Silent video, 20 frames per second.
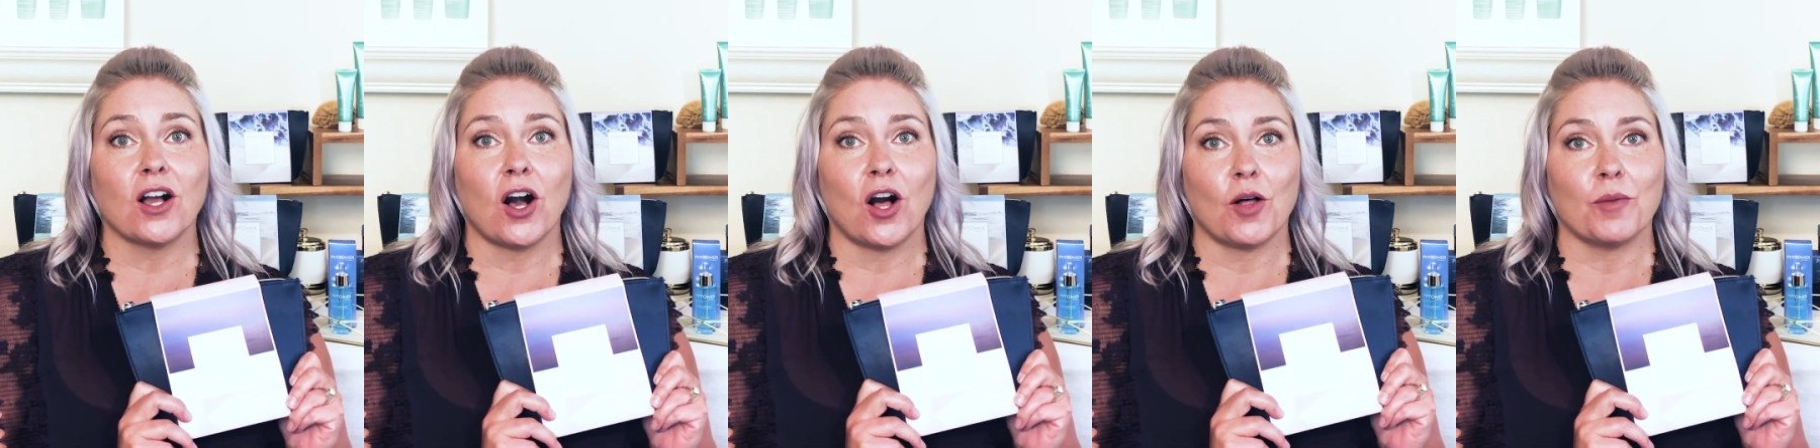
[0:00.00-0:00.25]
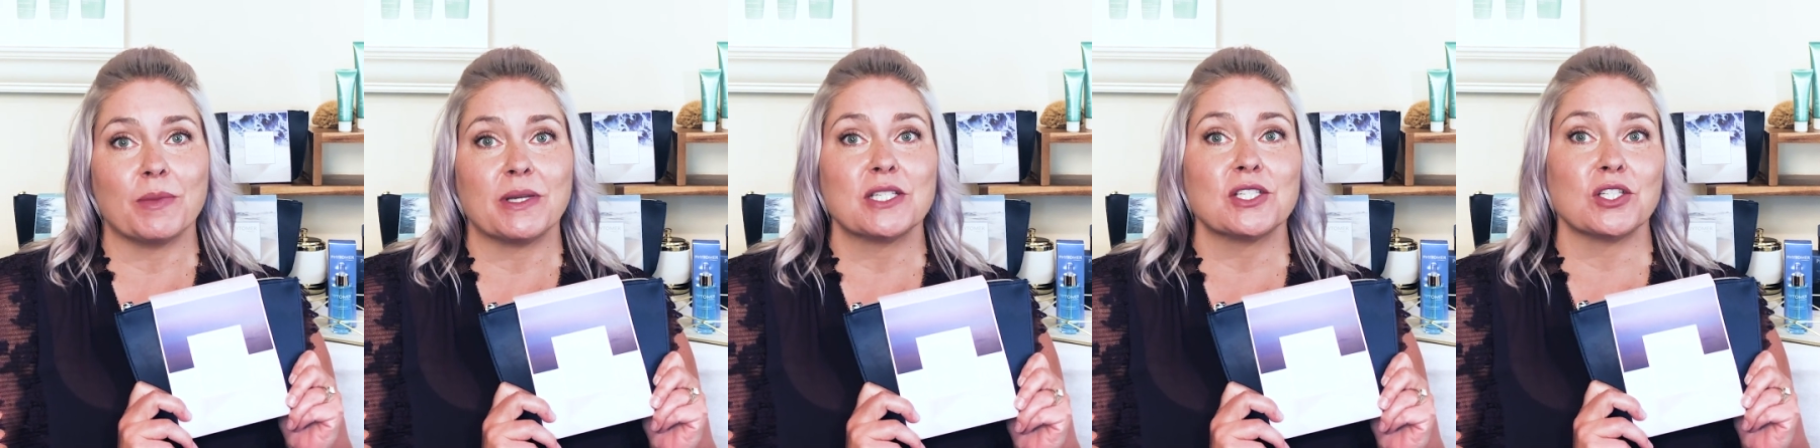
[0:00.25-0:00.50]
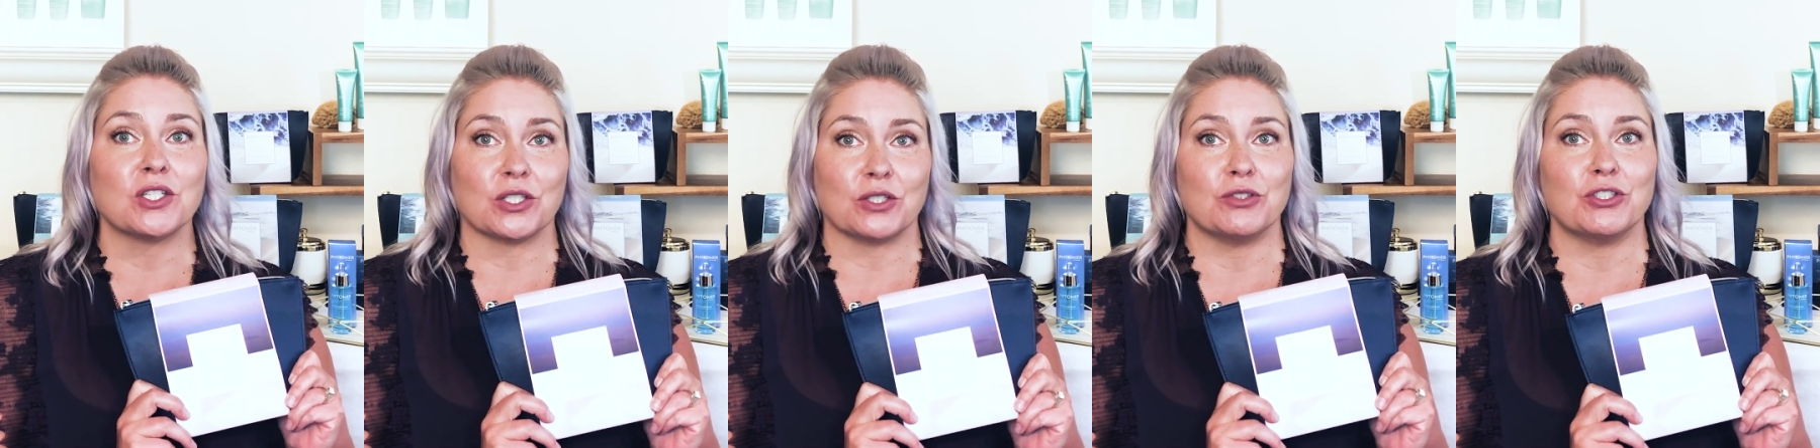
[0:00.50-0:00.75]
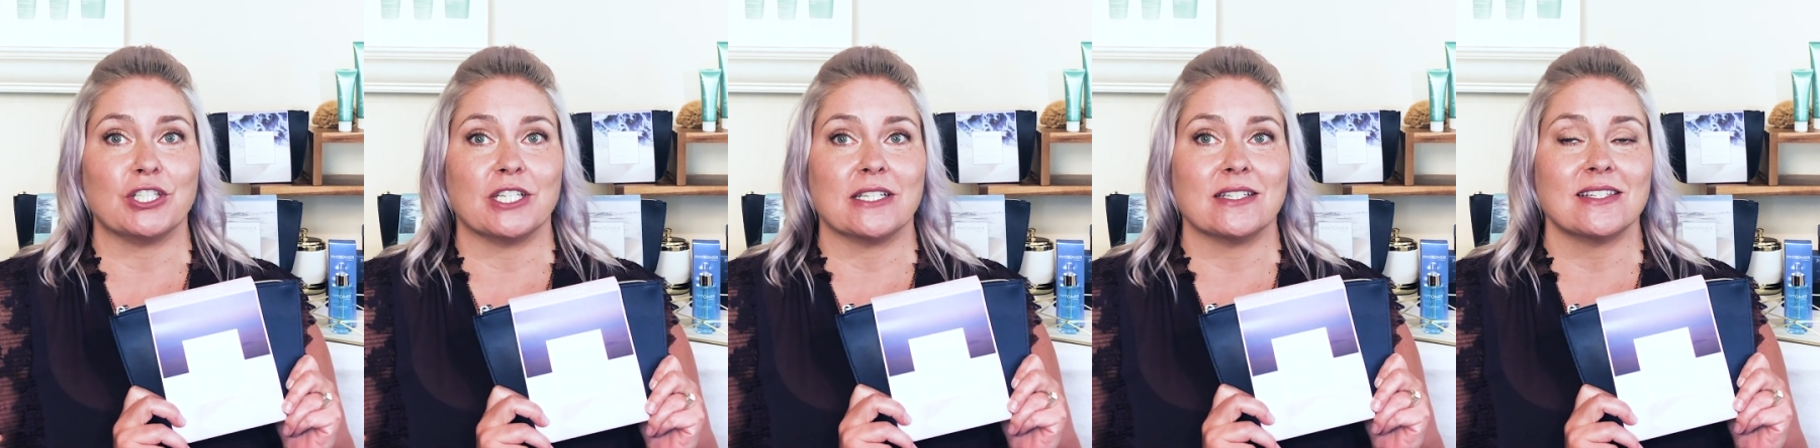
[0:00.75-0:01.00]
calming
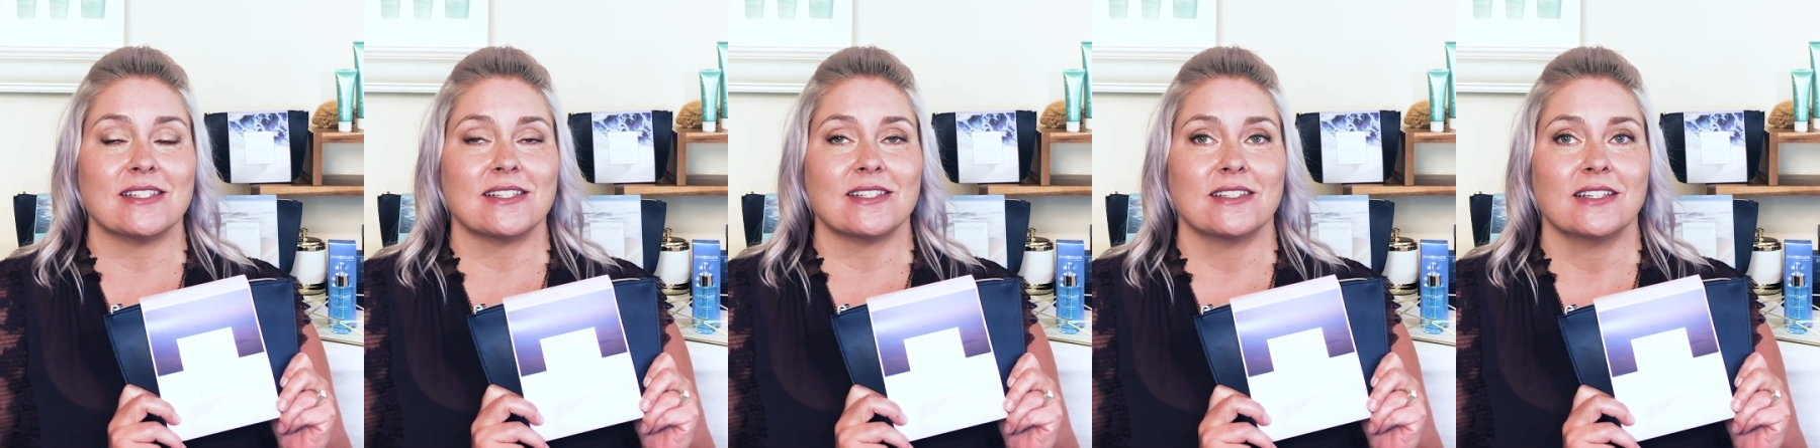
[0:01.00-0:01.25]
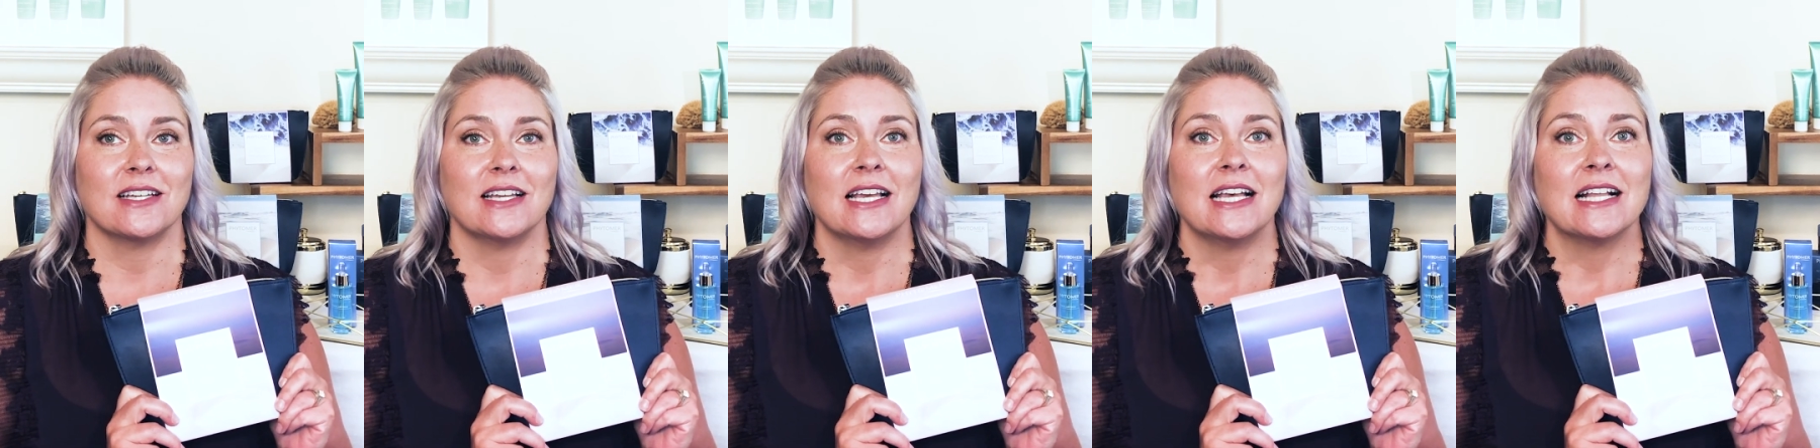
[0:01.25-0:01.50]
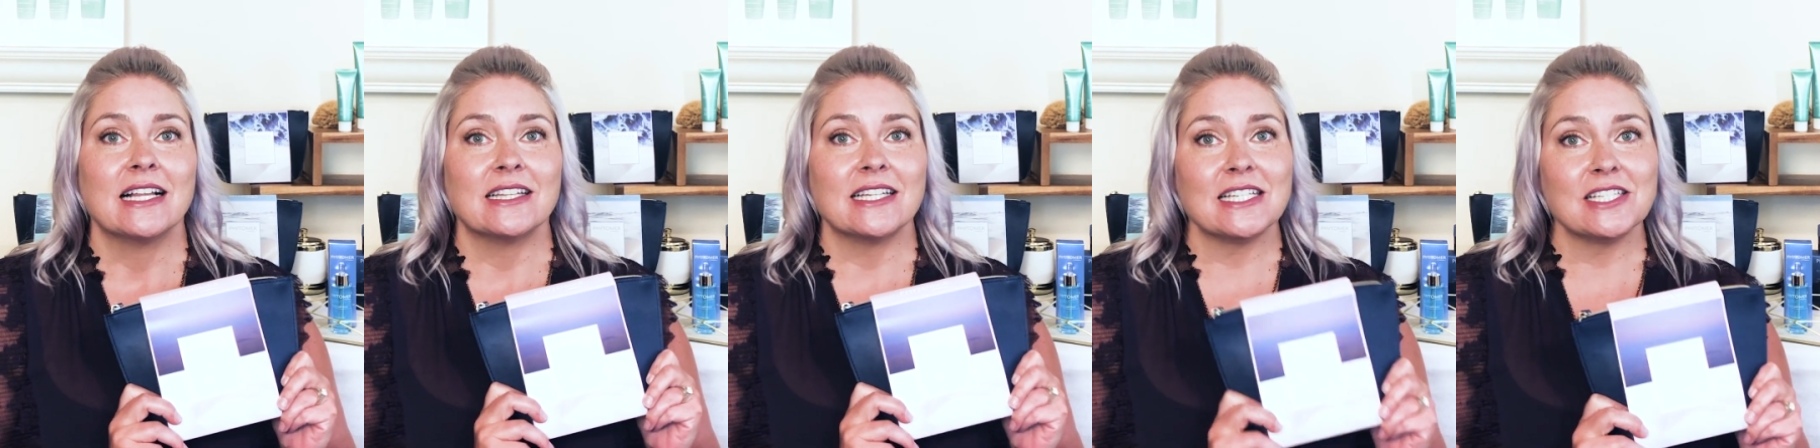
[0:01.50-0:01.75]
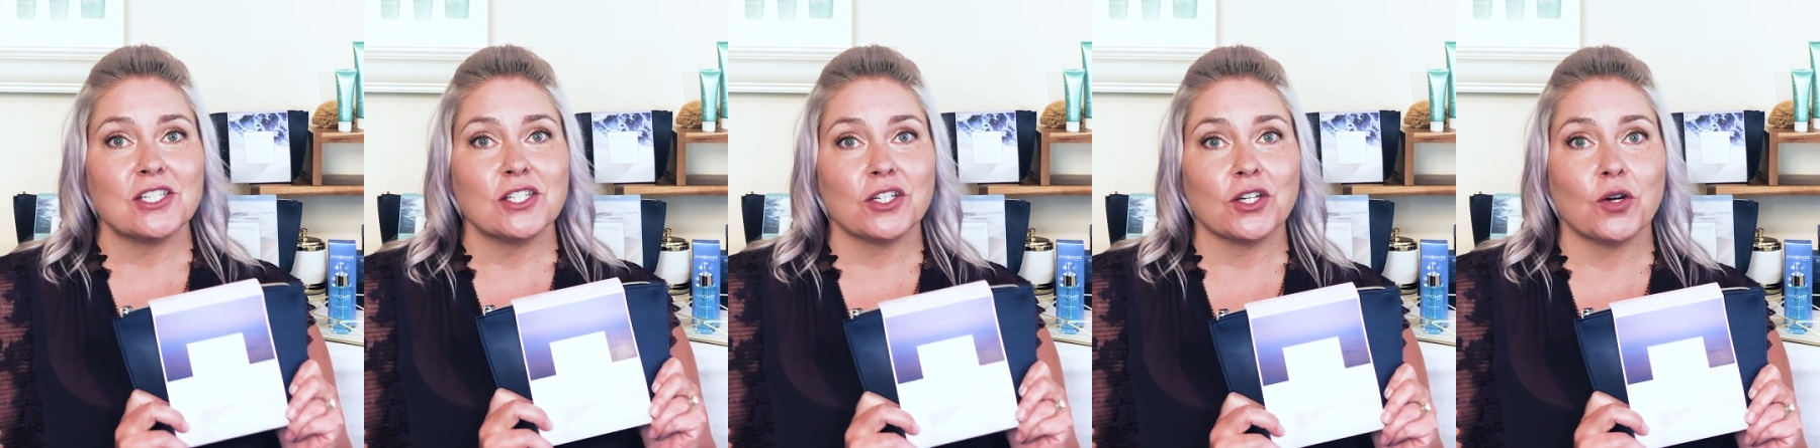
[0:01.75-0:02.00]
solutions.
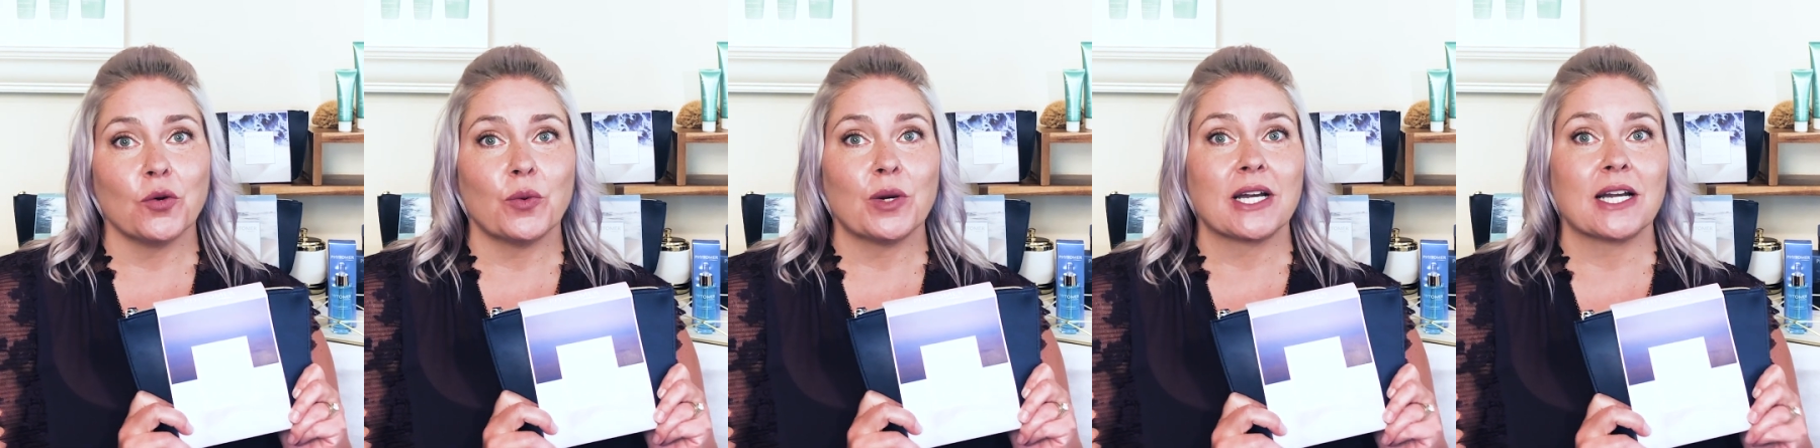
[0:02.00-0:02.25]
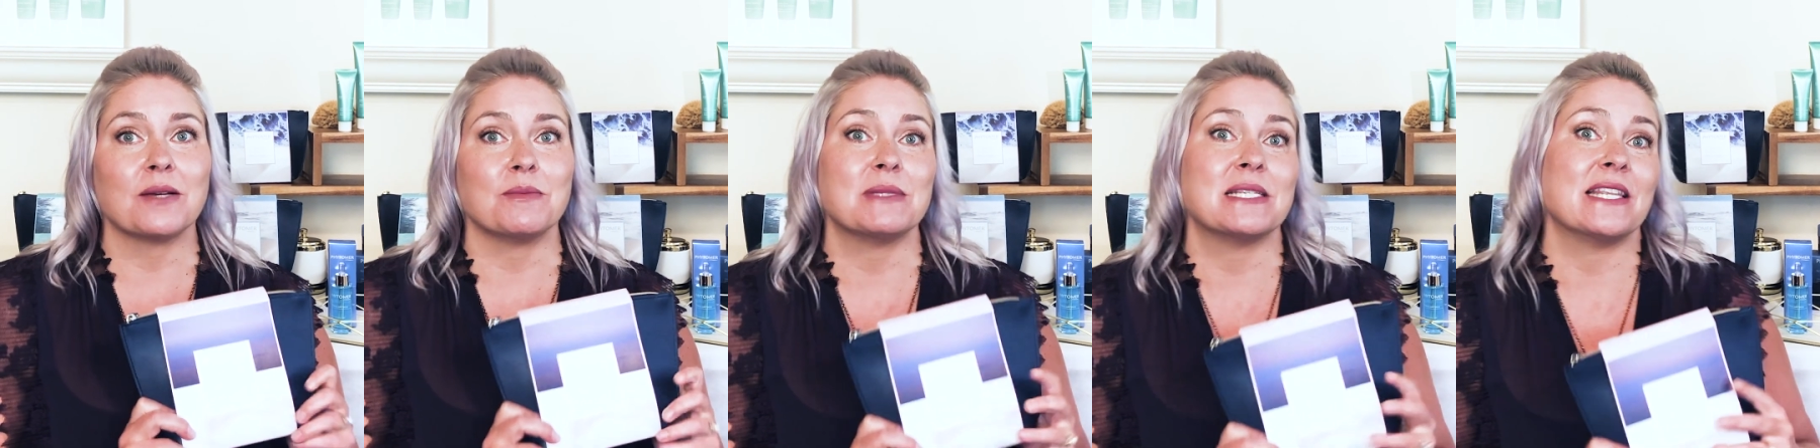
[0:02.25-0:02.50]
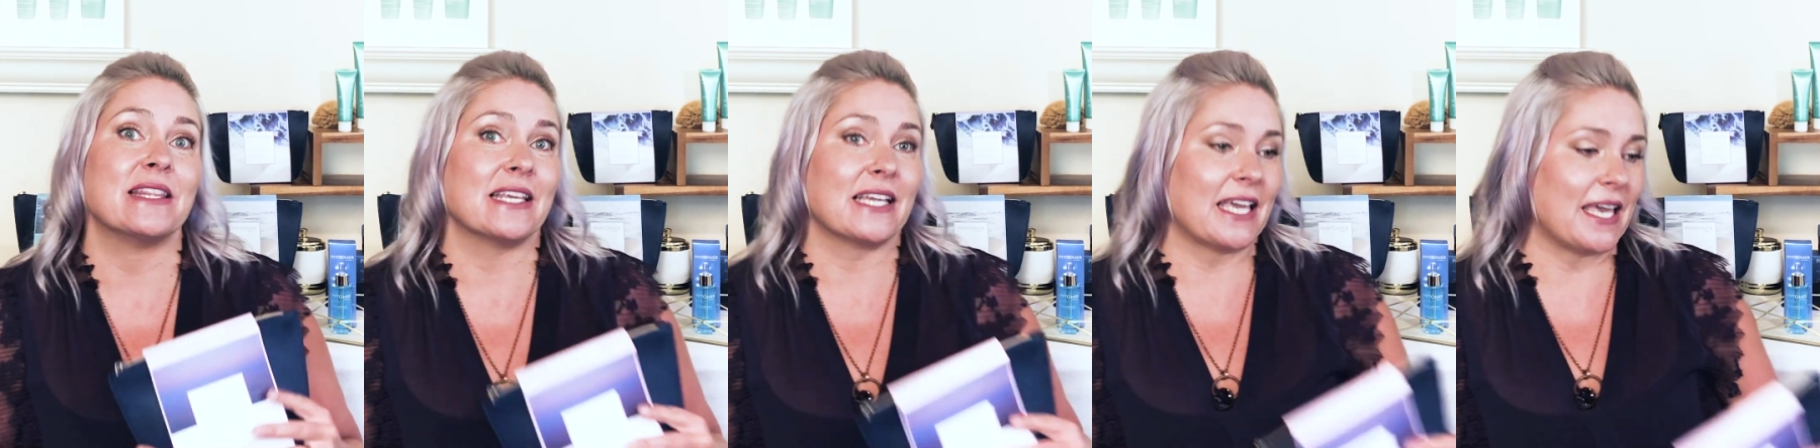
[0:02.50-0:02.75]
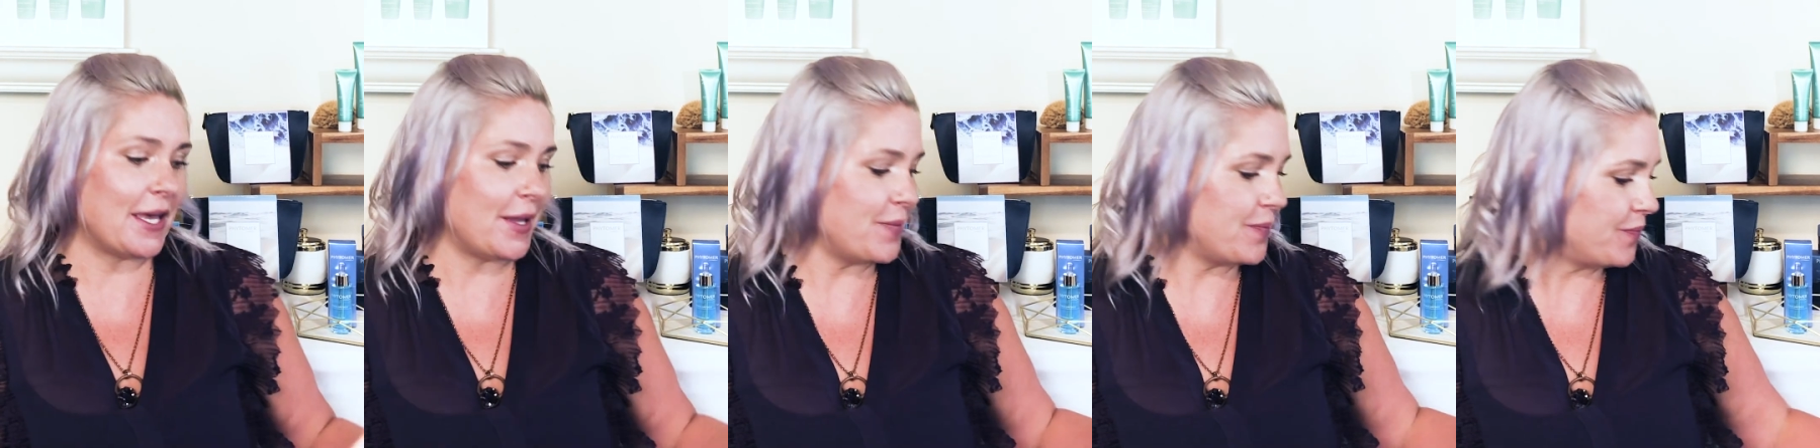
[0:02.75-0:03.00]
Let's look at what comes in the
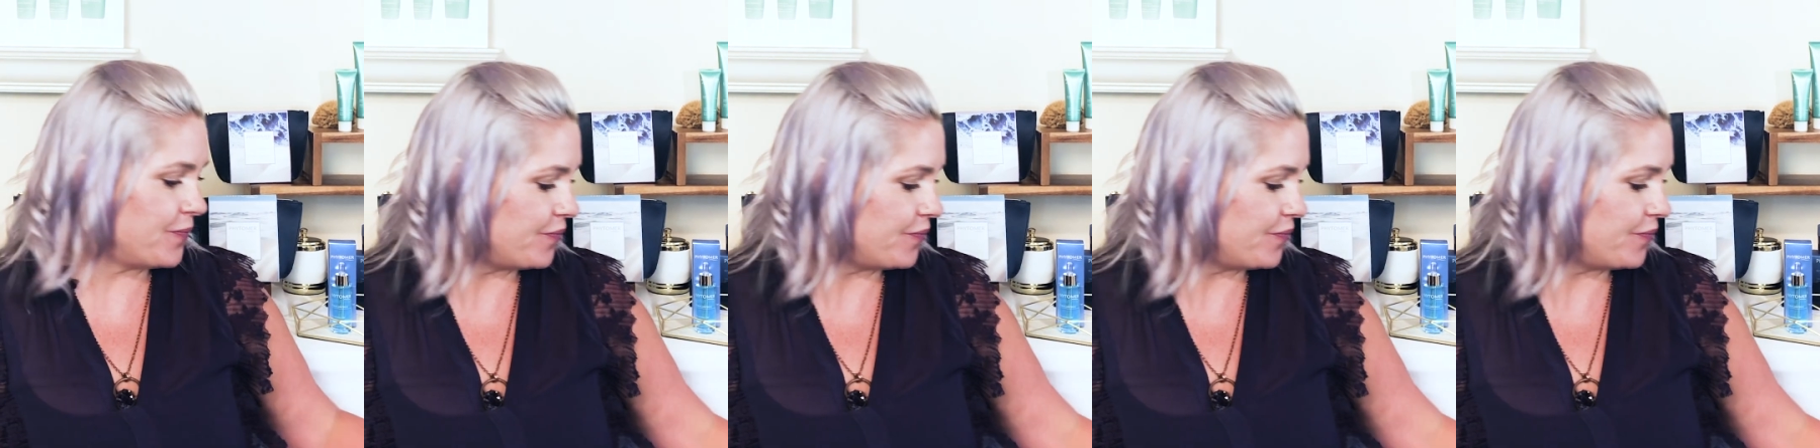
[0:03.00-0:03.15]
kit.